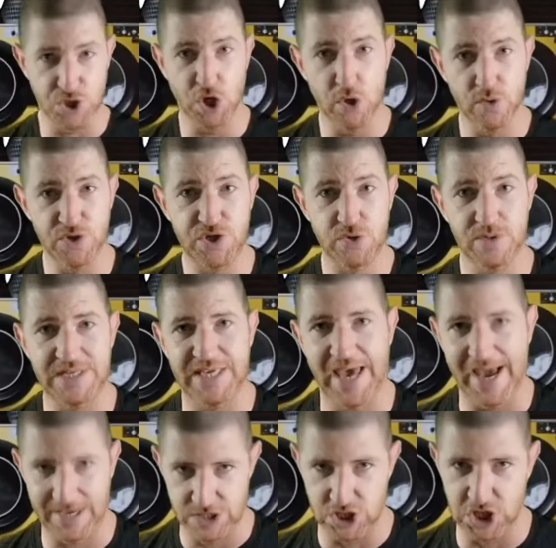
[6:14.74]
going to
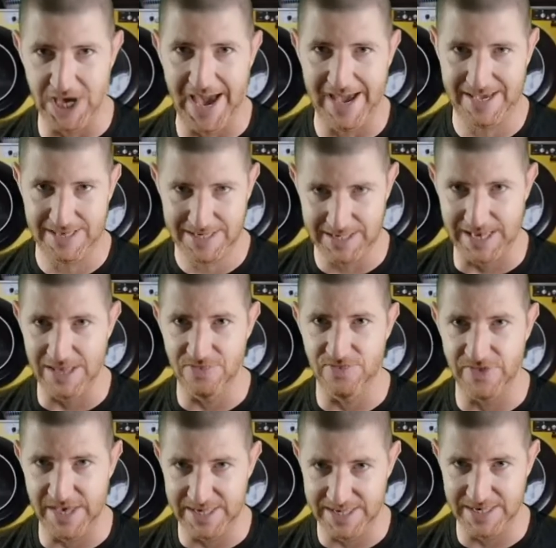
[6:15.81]
attack Jax in
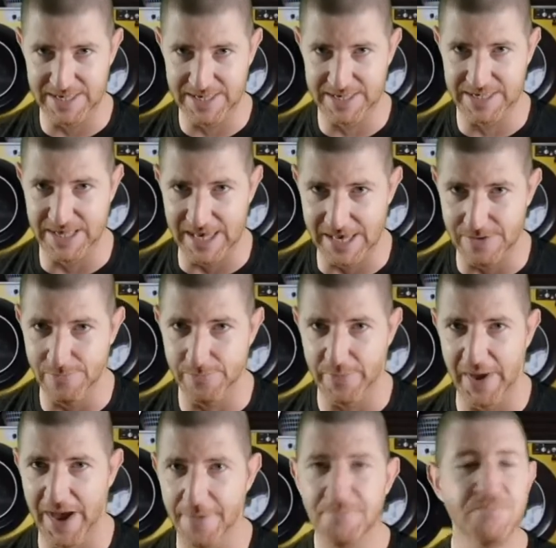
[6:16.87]
this scene,
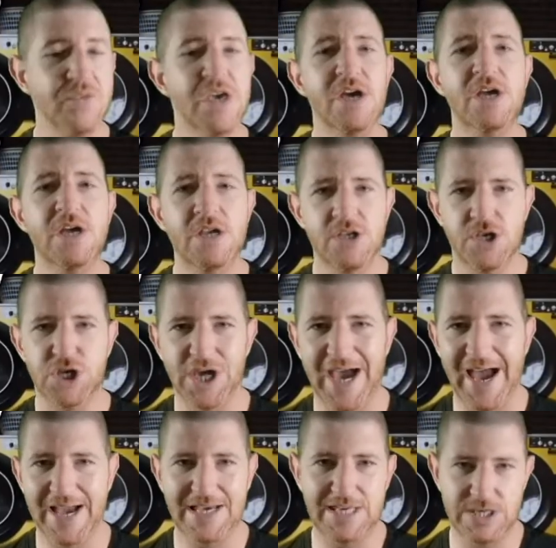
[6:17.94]
but
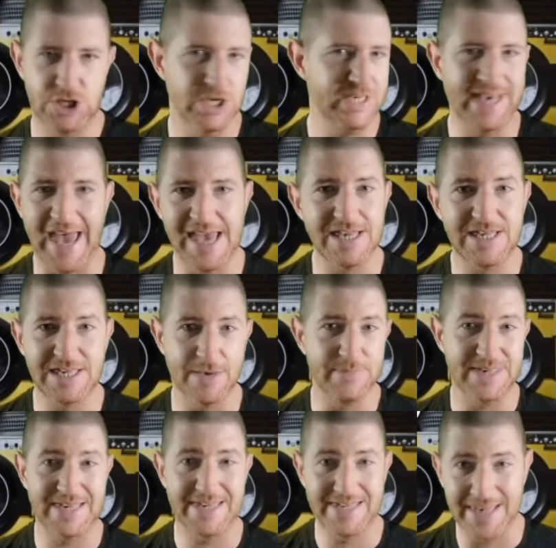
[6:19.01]
Jax just ends up
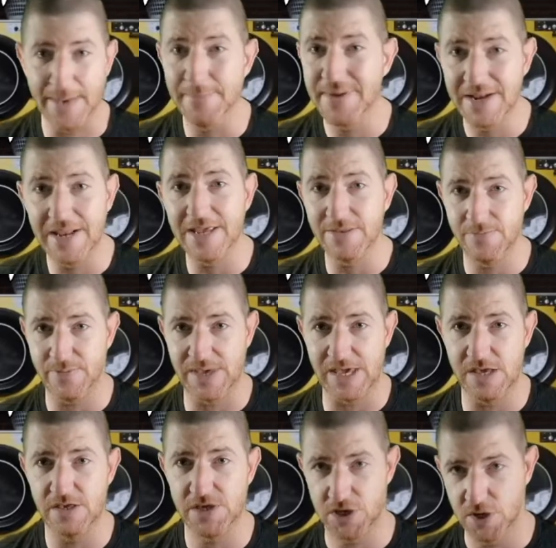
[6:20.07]
summoning
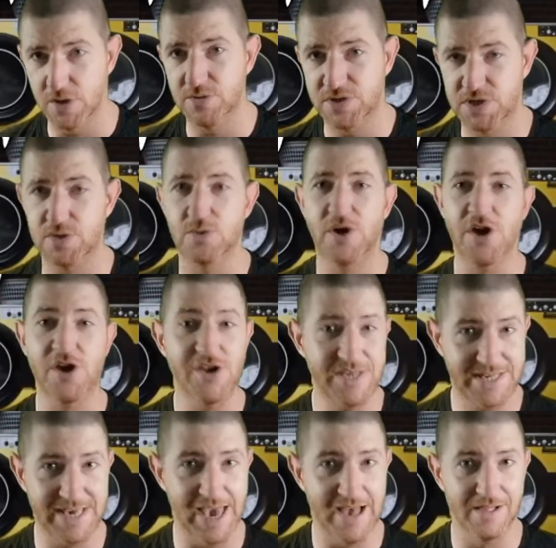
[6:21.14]
B to go to her
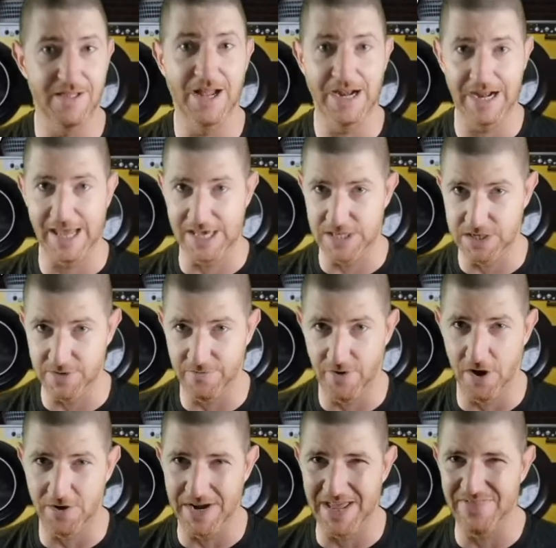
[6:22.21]
cell later
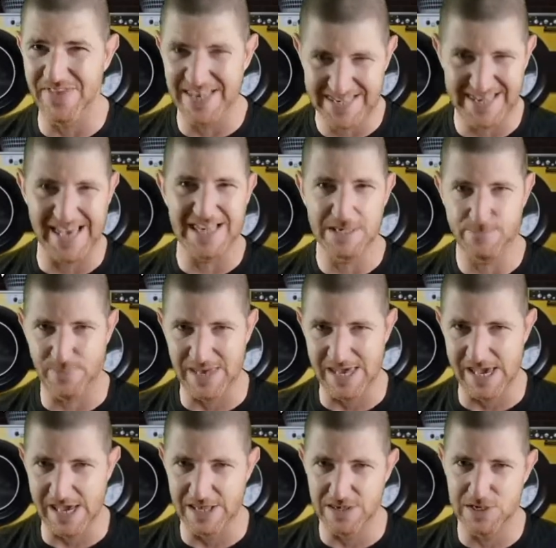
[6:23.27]
on, and this sends B
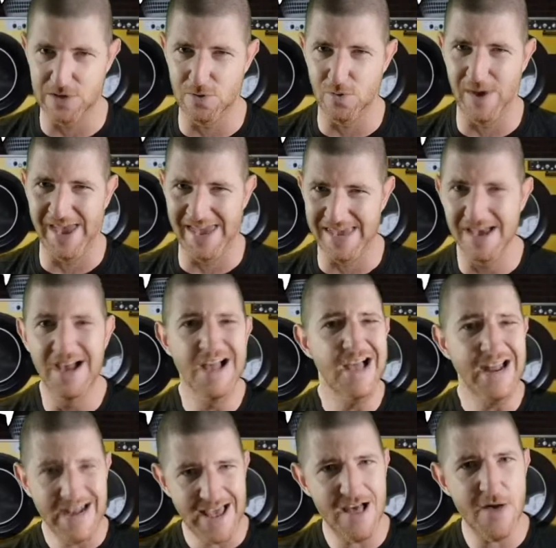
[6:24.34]
into a
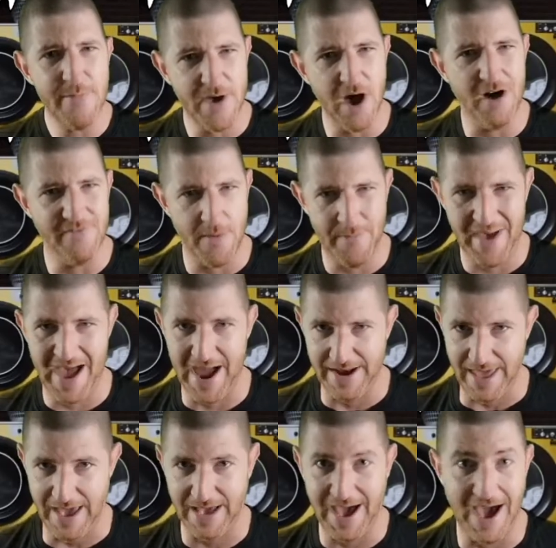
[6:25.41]
little bit of a
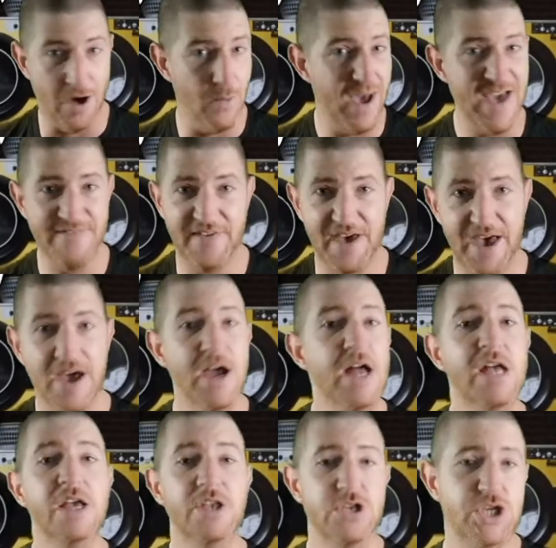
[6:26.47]
panic. However,
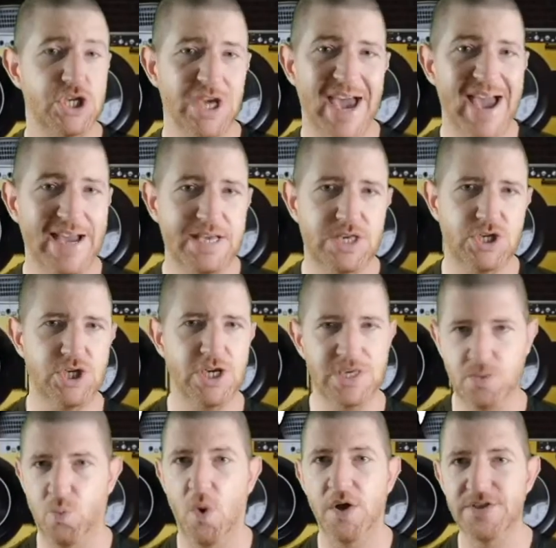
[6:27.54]
Jax
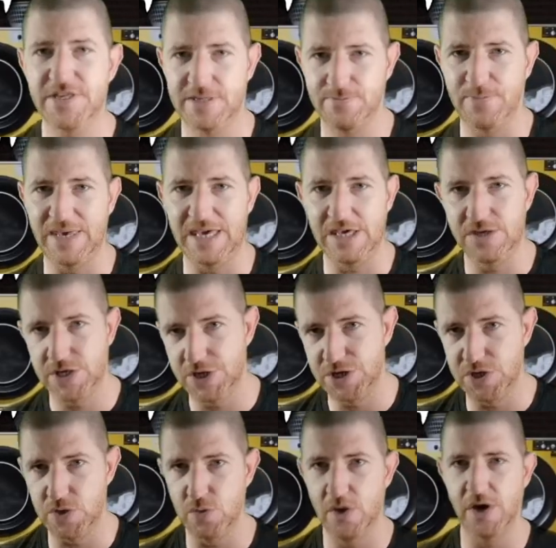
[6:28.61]
just wants B to
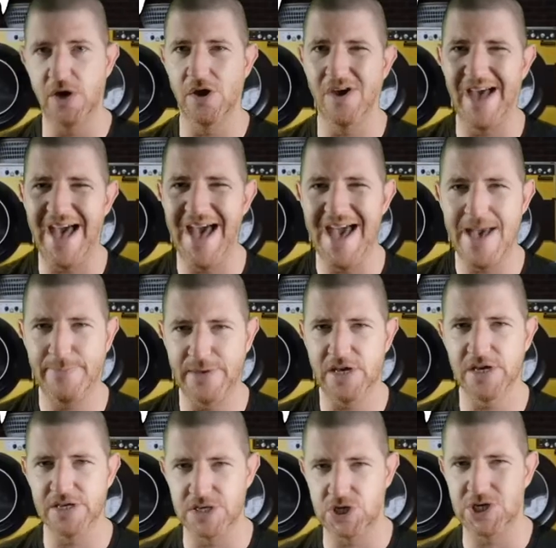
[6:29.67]
do her hair
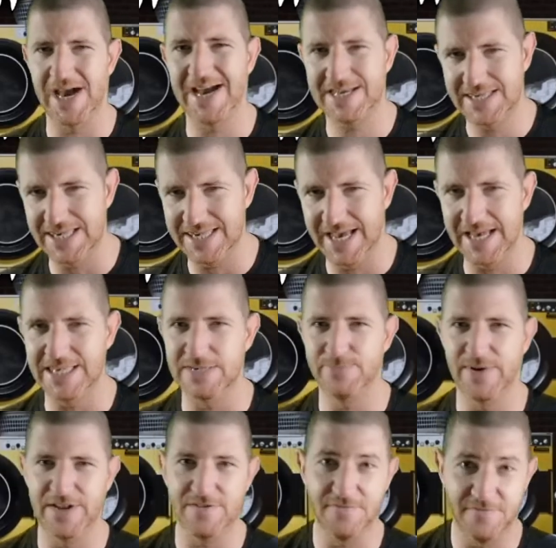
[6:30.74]
because Jax's
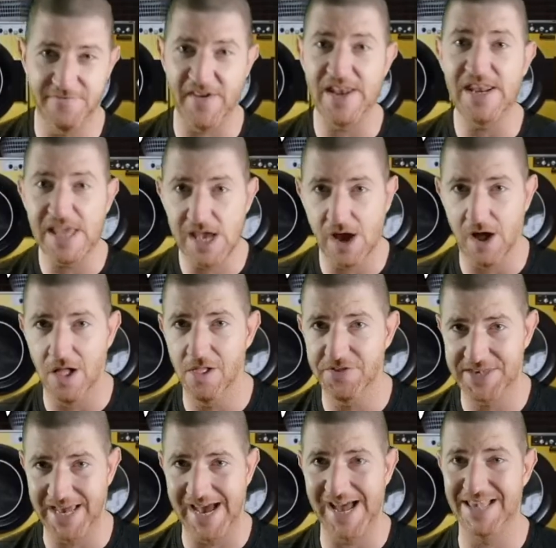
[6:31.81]
husband Vinny
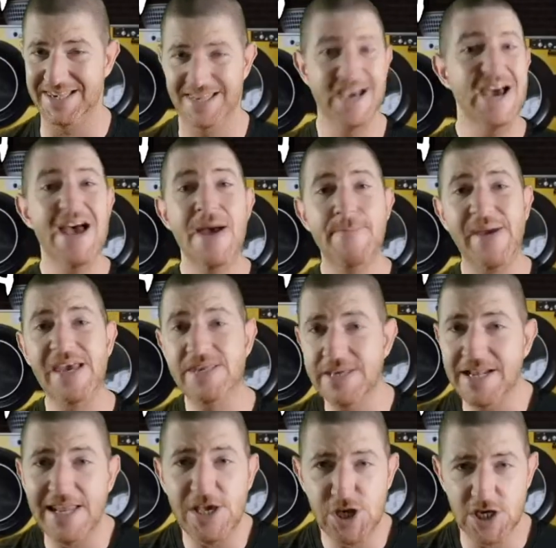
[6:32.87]
Holt has
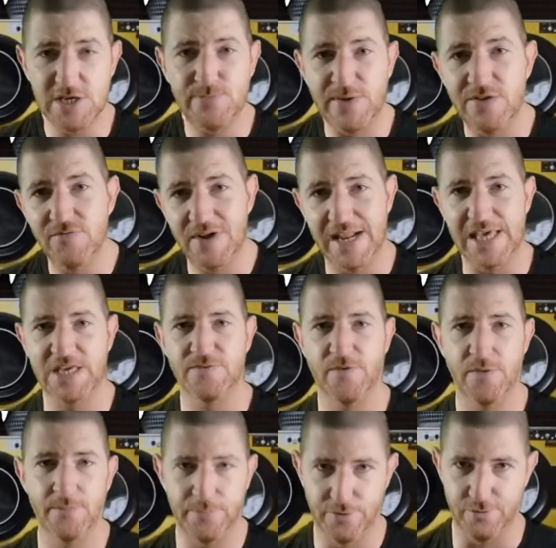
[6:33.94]
basically just been released
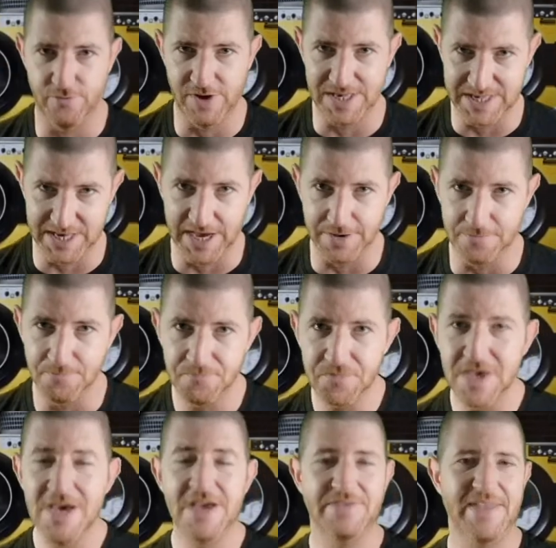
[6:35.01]
from prison.
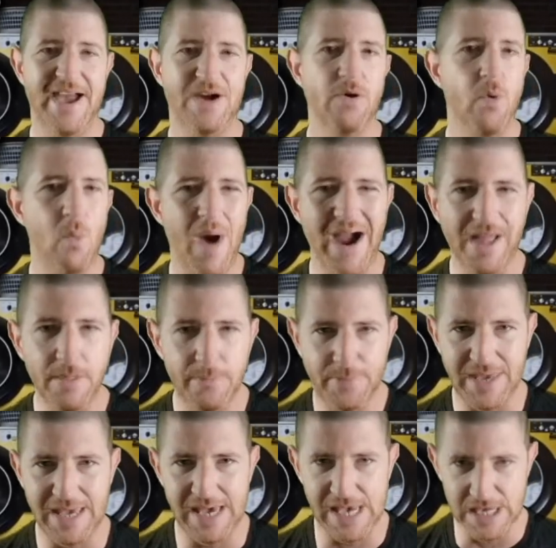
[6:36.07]
Now, while
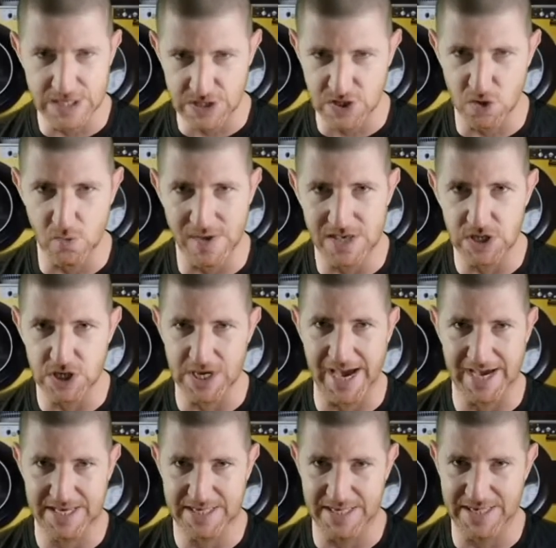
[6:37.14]
B is doing
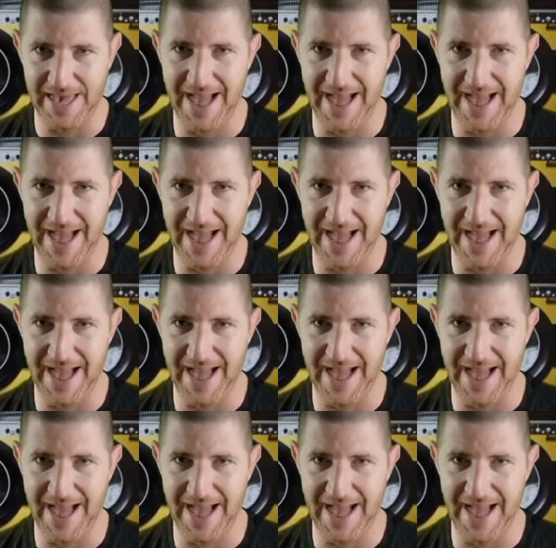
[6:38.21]
Jax's